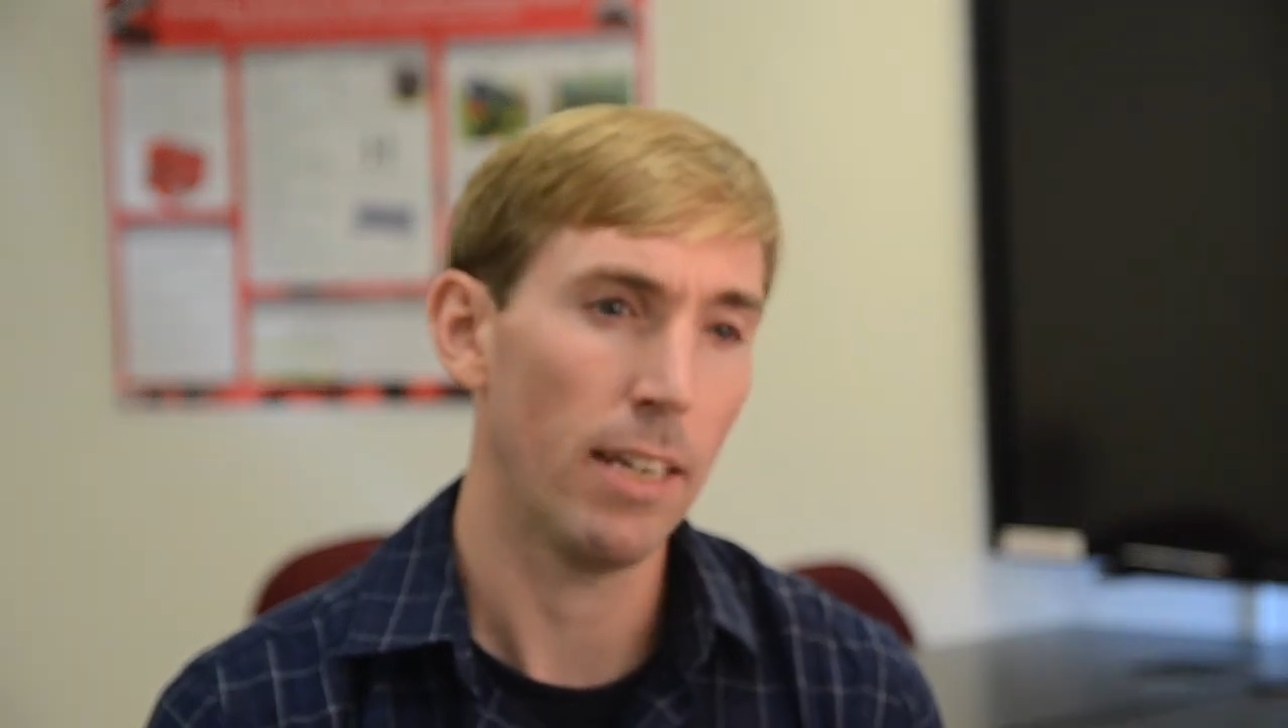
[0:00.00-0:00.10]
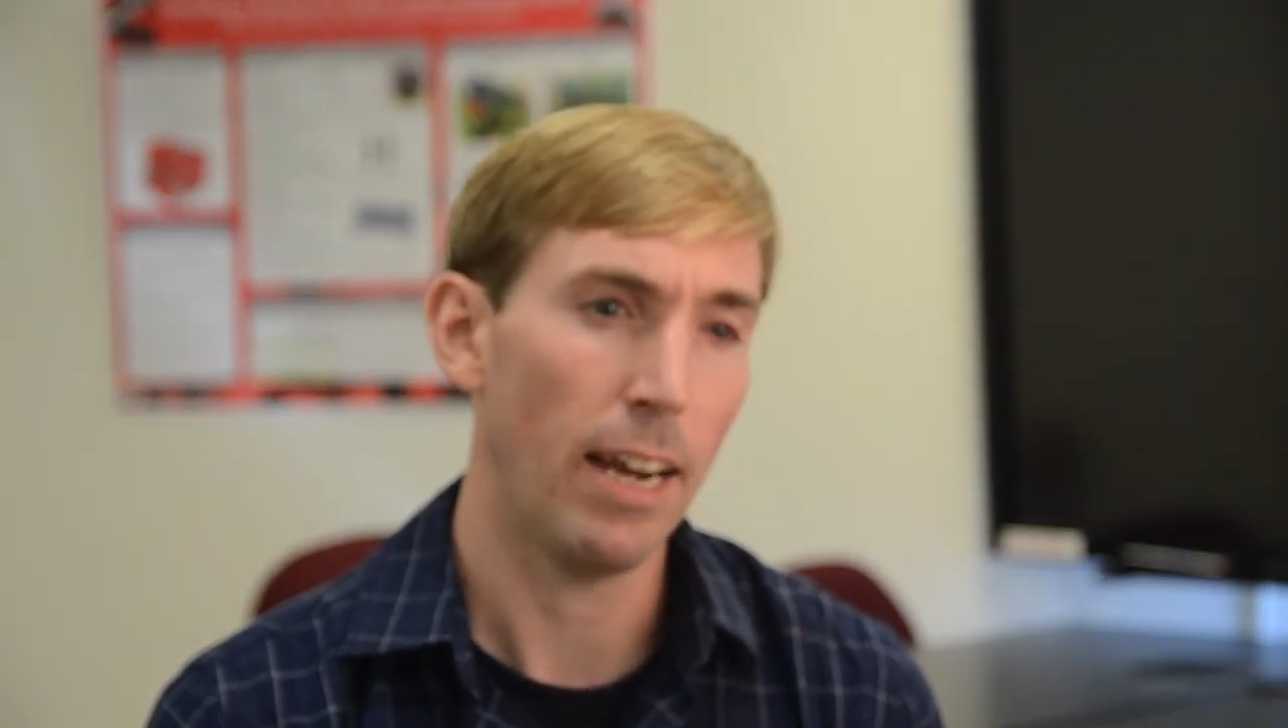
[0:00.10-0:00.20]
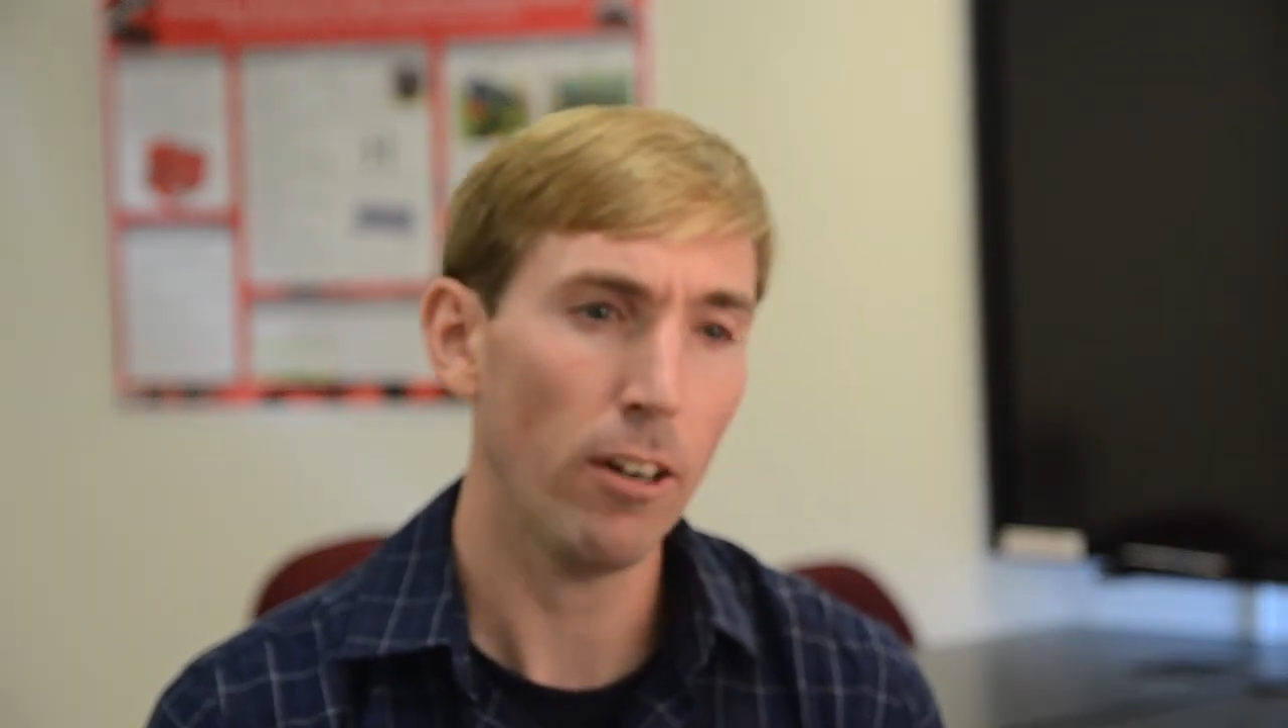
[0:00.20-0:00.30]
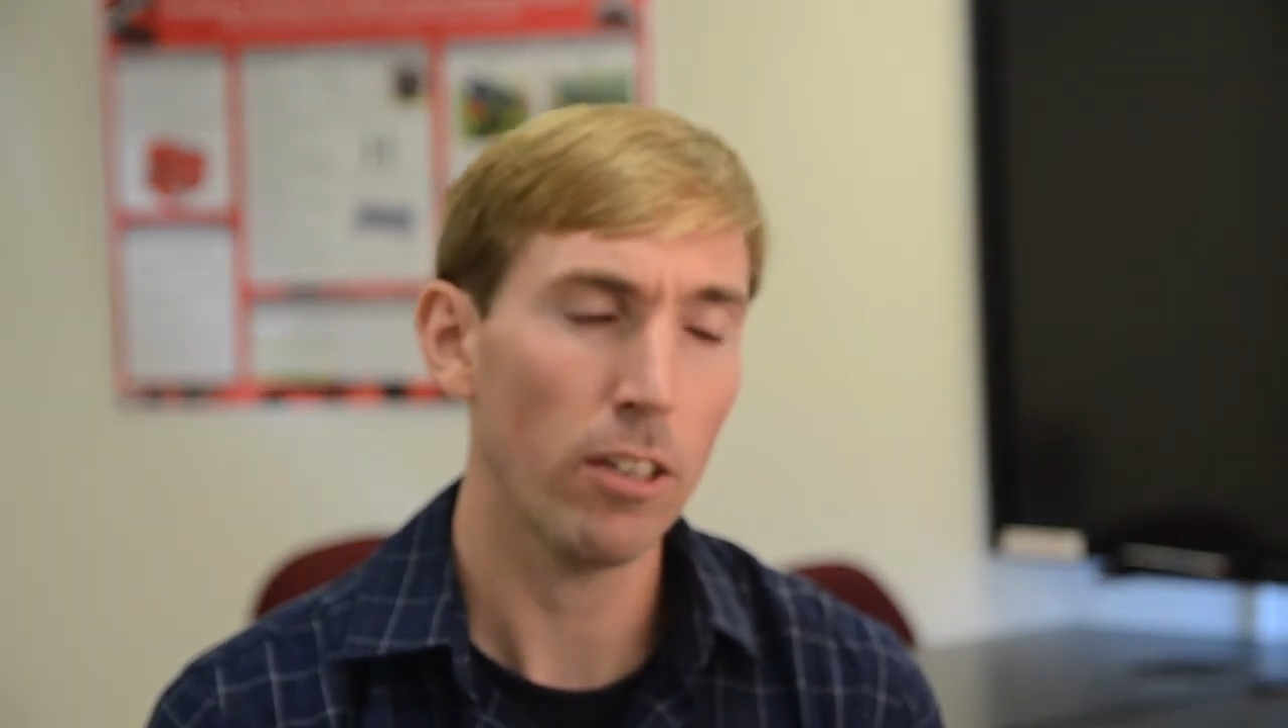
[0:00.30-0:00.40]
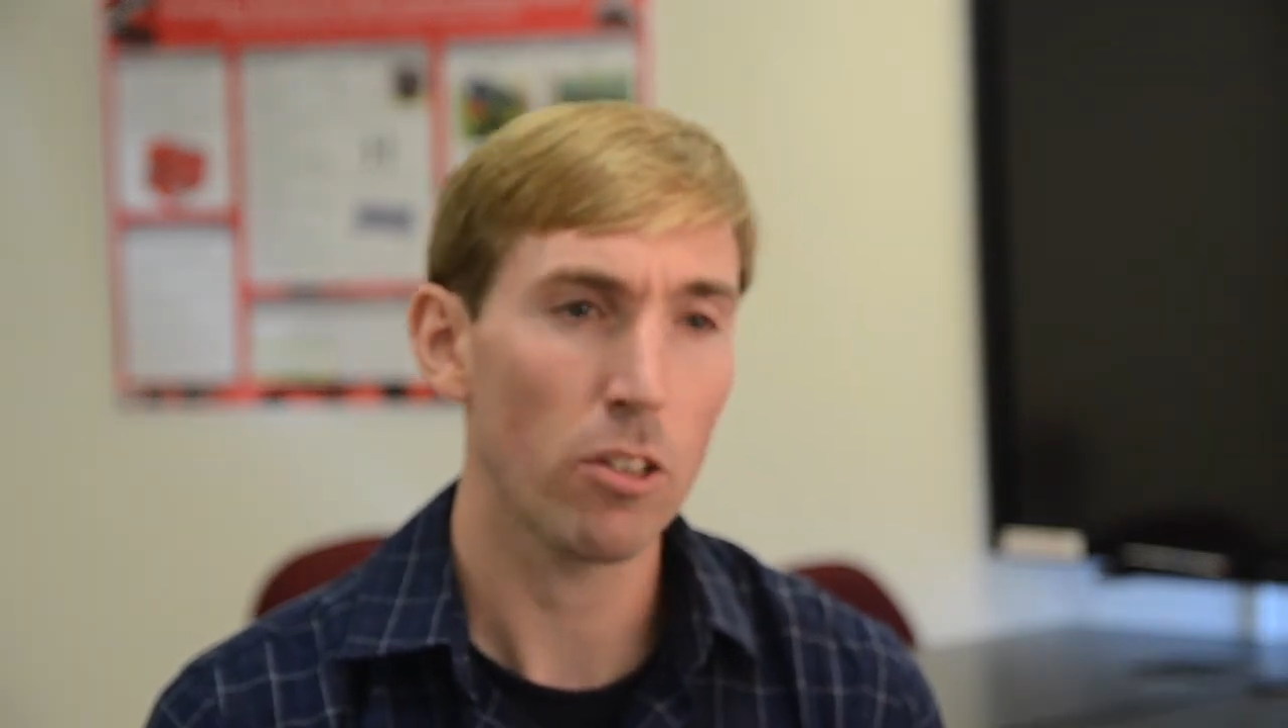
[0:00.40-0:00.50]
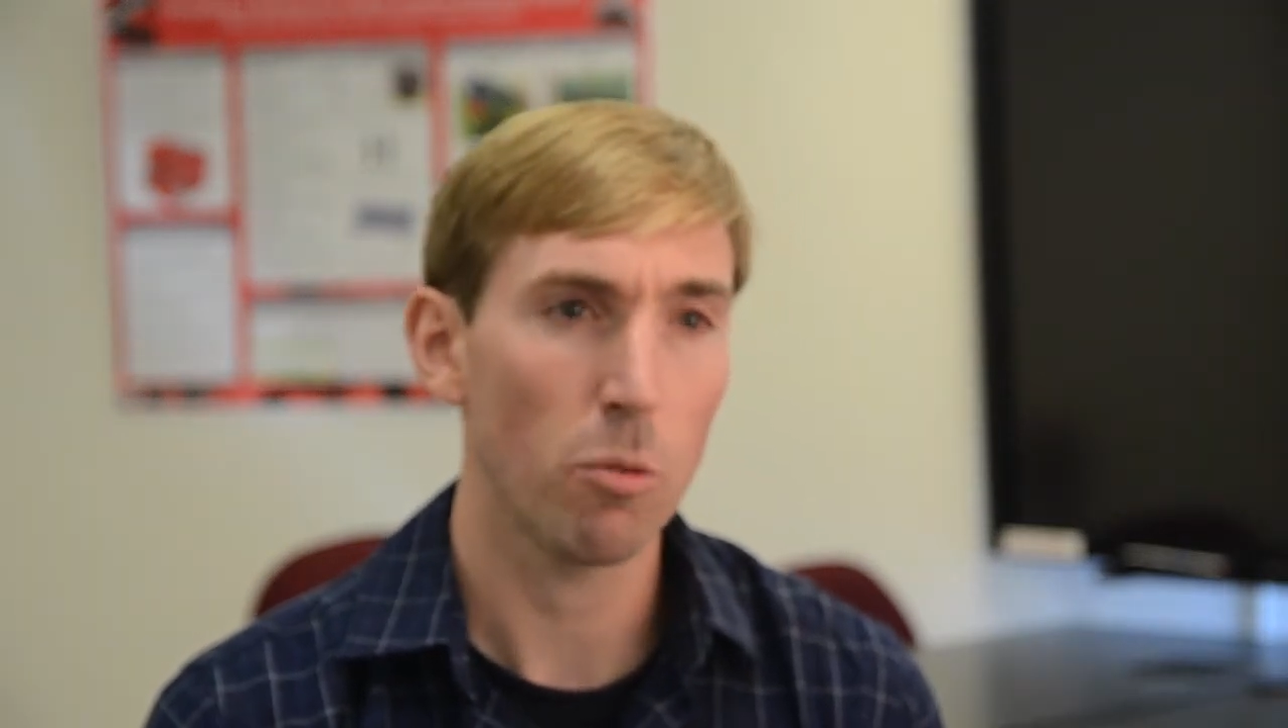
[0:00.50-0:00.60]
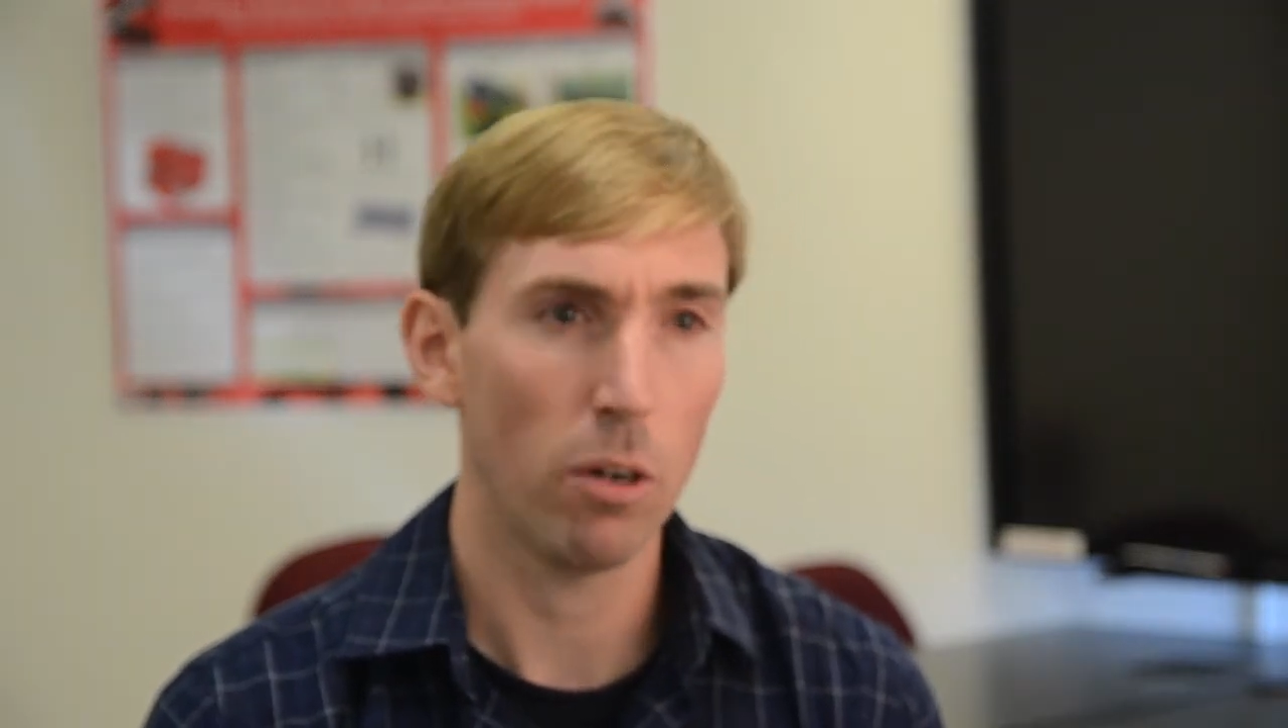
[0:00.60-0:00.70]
areas